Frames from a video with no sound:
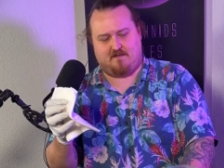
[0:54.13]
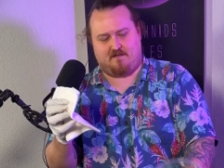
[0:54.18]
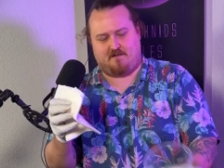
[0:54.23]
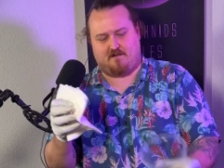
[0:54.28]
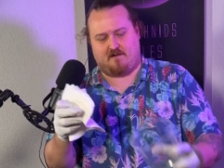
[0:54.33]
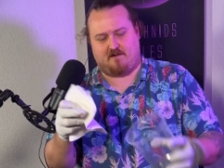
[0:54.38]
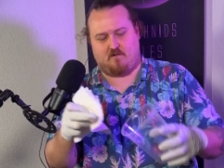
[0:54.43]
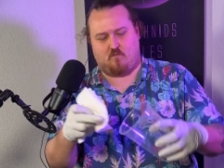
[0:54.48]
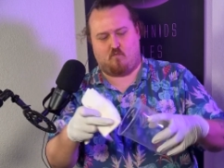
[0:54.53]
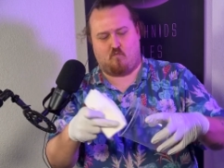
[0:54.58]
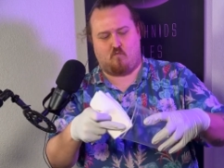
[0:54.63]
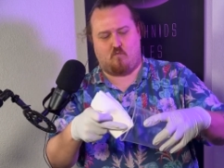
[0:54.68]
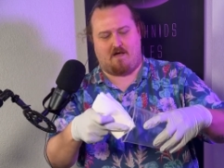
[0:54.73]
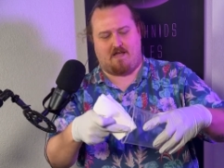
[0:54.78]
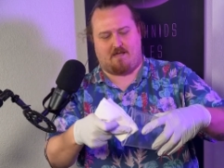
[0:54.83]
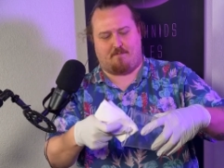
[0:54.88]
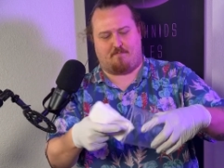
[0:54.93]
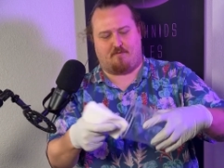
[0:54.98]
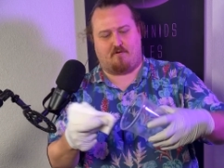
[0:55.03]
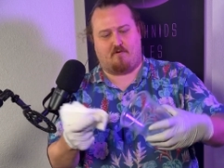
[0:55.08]
You're gonna
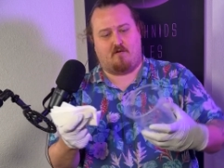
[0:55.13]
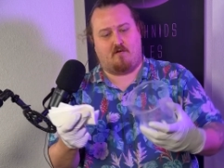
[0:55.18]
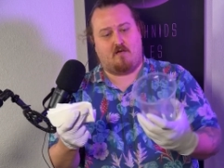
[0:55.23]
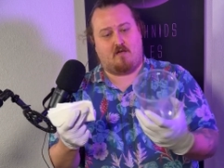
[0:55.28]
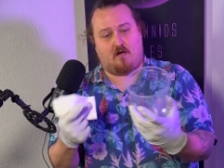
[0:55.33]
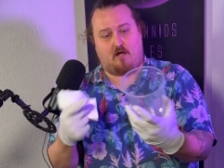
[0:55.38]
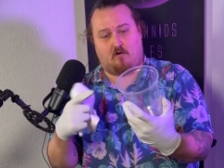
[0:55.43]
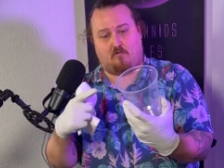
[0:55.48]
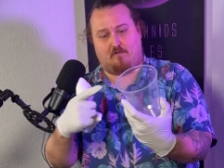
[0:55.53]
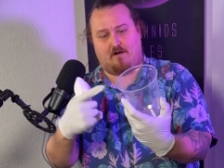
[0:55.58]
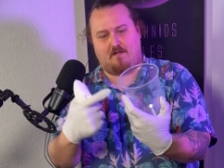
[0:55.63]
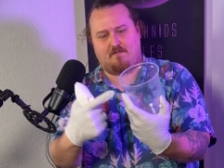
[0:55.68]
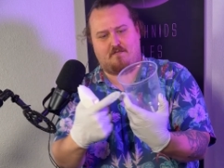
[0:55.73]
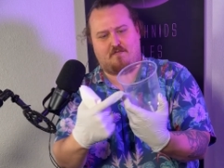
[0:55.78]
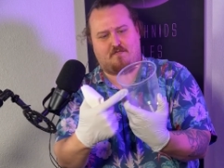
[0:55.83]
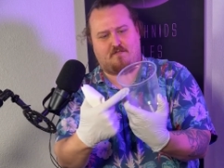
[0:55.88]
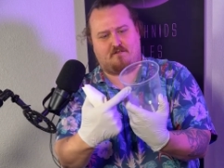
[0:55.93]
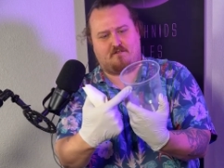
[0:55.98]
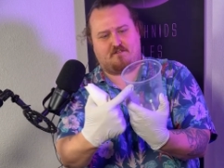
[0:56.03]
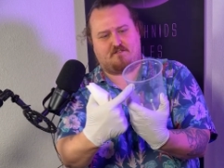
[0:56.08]
wipe around
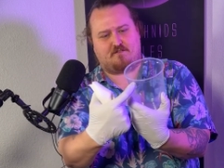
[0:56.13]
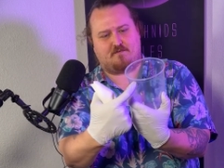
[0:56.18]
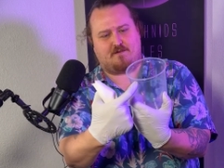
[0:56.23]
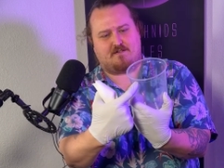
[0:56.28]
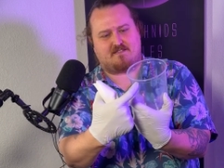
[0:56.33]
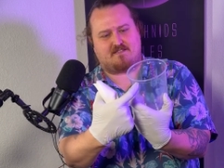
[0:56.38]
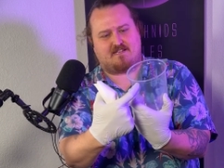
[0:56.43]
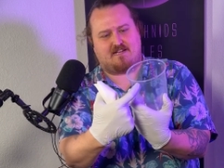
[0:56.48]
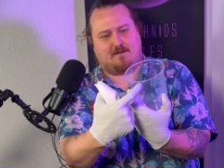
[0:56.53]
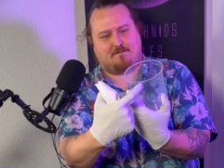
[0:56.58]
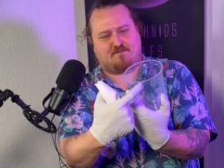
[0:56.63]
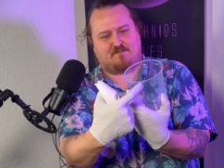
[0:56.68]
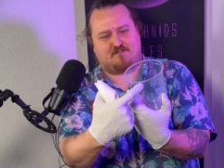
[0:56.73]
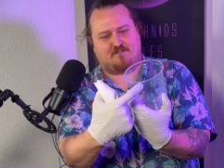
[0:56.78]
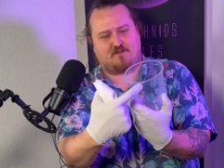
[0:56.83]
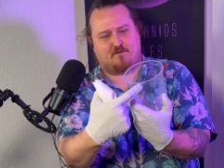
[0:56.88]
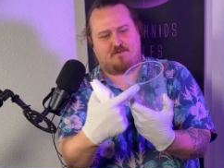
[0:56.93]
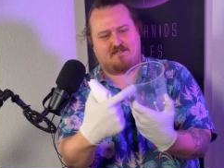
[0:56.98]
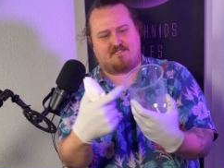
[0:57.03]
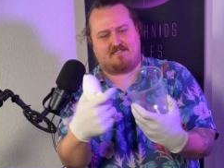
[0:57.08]
the 32 ounce cups.
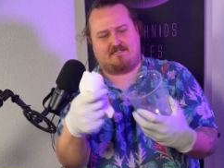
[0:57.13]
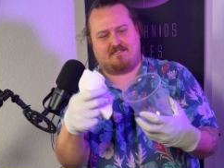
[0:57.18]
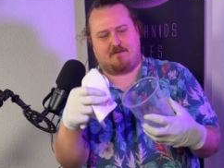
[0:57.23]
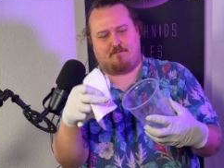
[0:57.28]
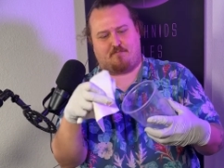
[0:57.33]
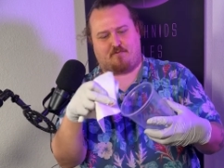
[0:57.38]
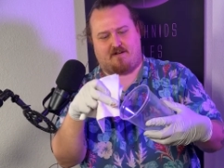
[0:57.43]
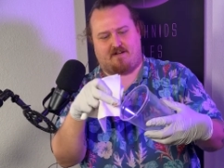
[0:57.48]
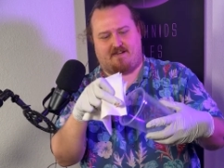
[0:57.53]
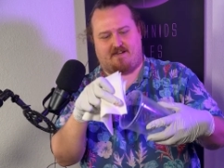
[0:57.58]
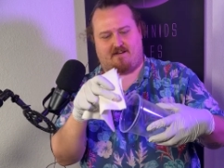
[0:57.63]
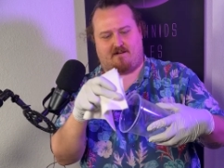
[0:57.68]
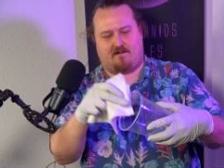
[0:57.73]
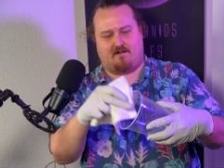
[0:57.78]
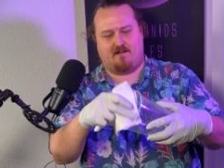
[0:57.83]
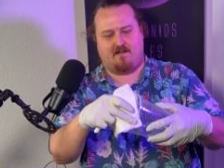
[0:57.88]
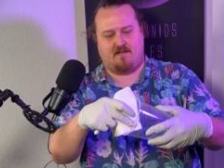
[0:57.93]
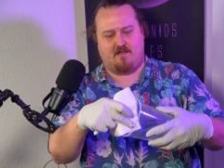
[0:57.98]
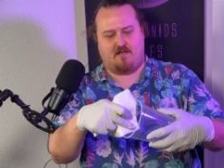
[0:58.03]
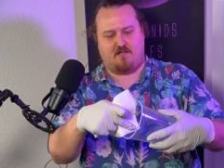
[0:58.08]
There's always a lip right here.